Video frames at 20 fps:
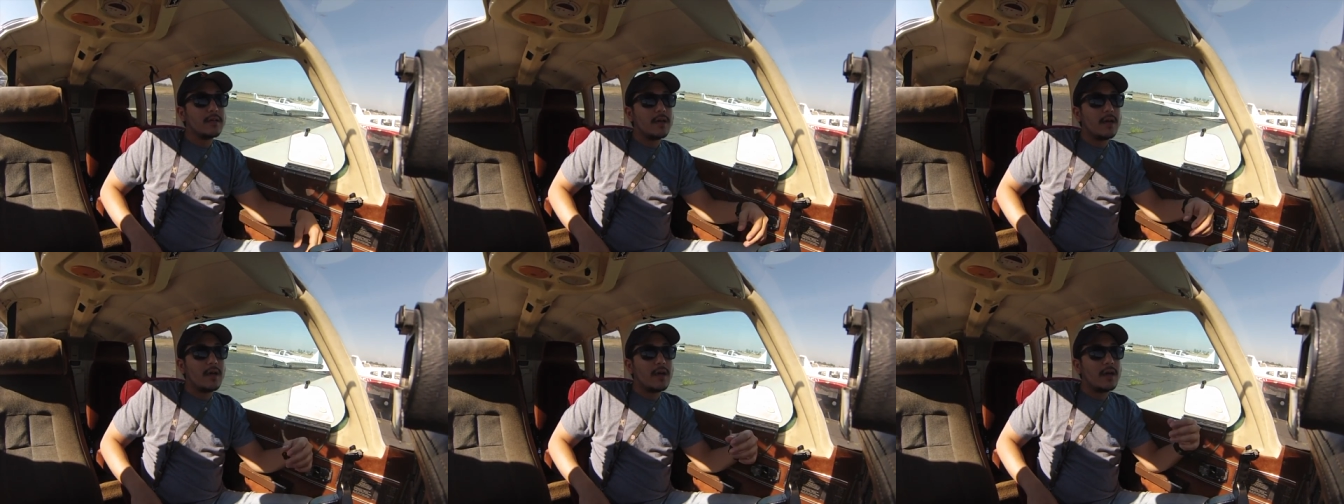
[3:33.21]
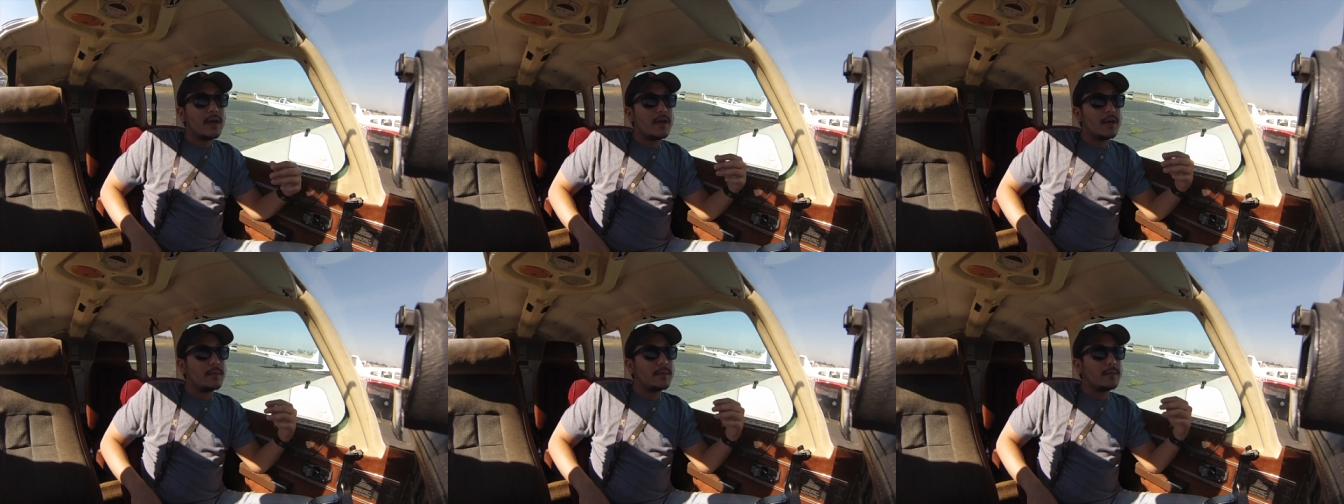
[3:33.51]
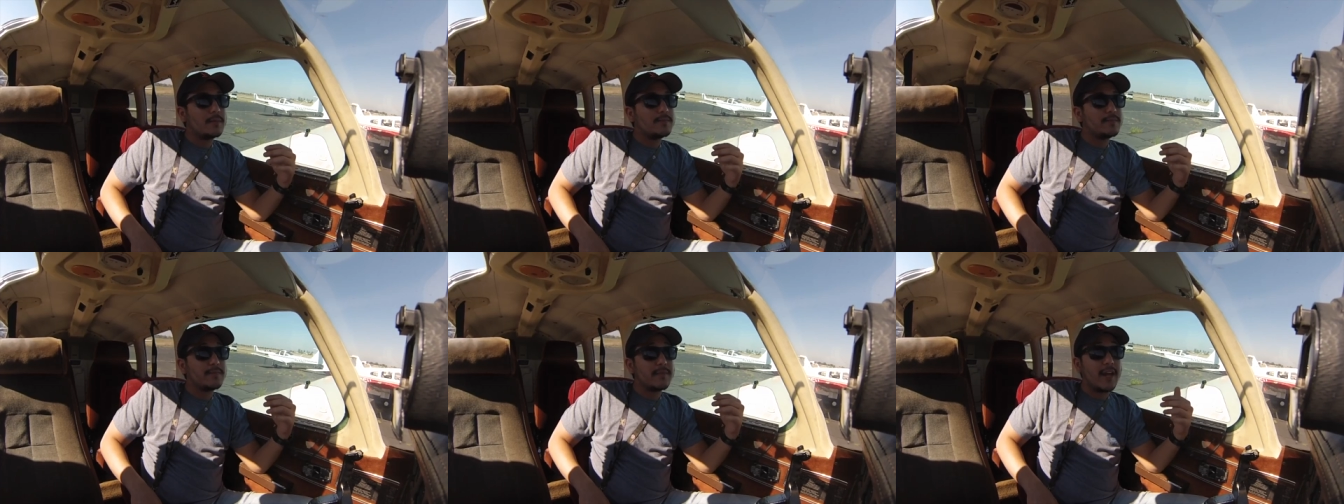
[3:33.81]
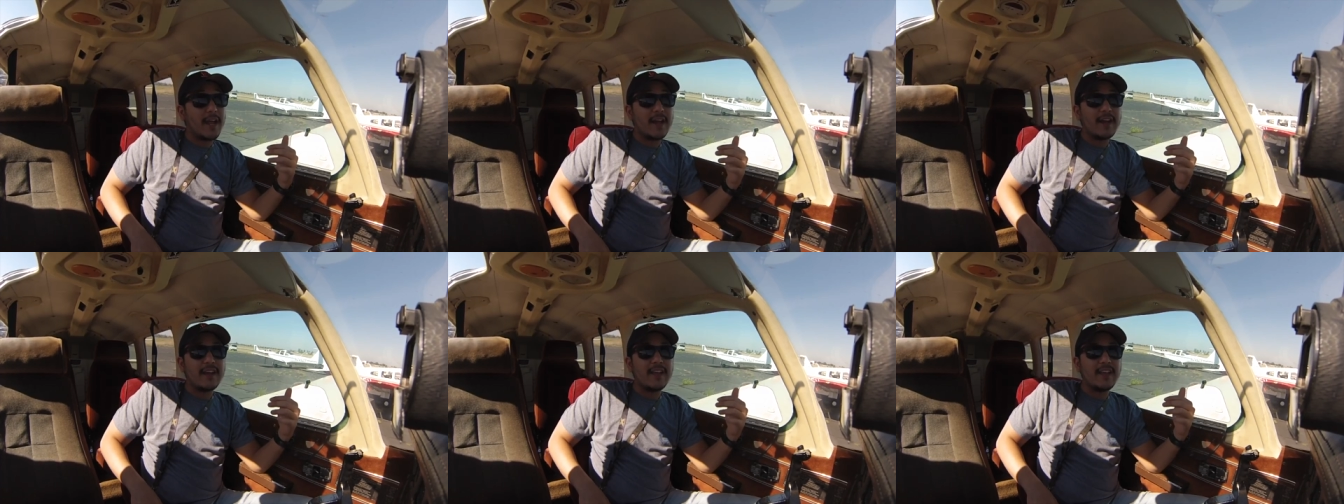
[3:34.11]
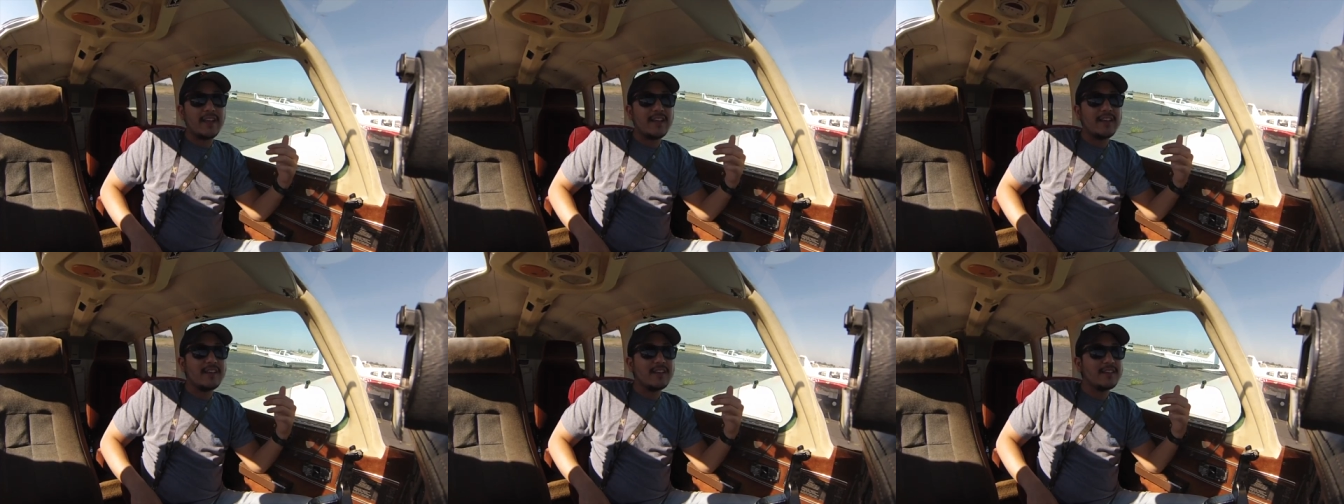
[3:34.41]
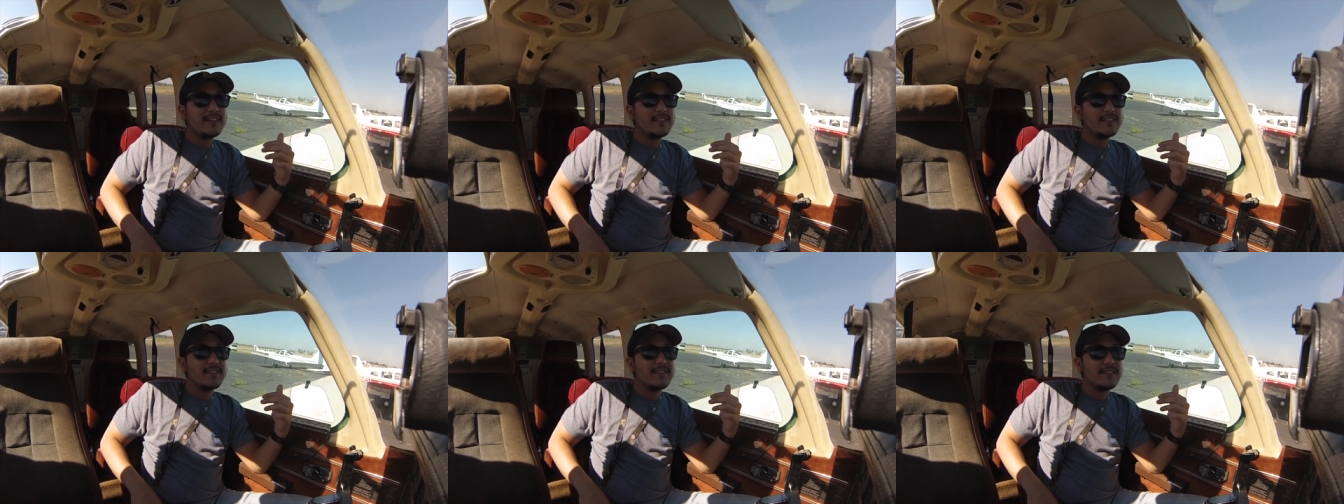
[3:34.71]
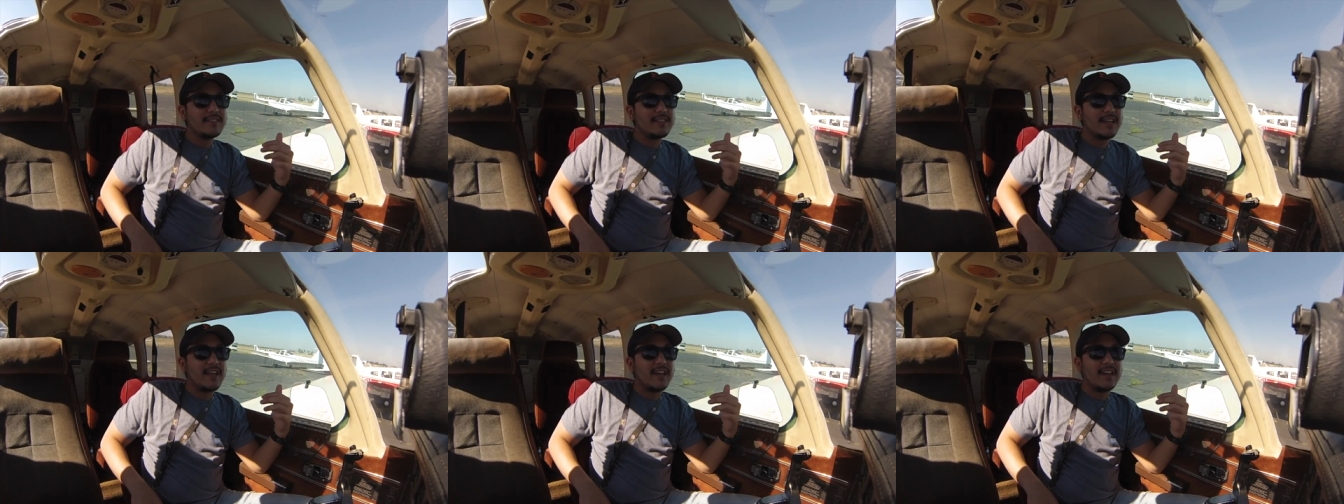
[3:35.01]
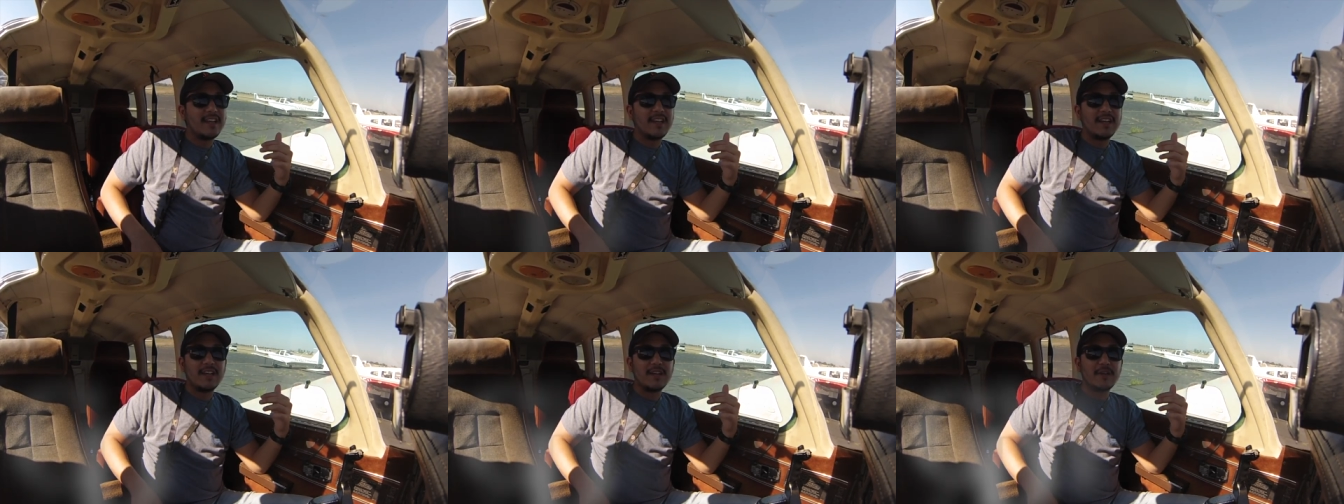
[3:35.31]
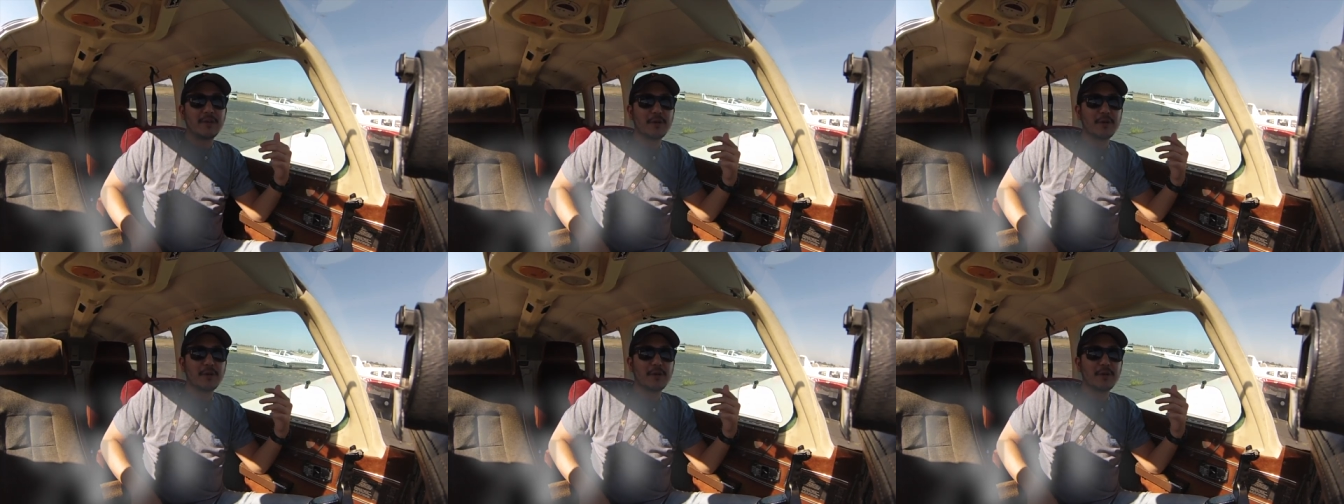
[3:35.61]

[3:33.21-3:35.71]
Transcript: uh, landing, and then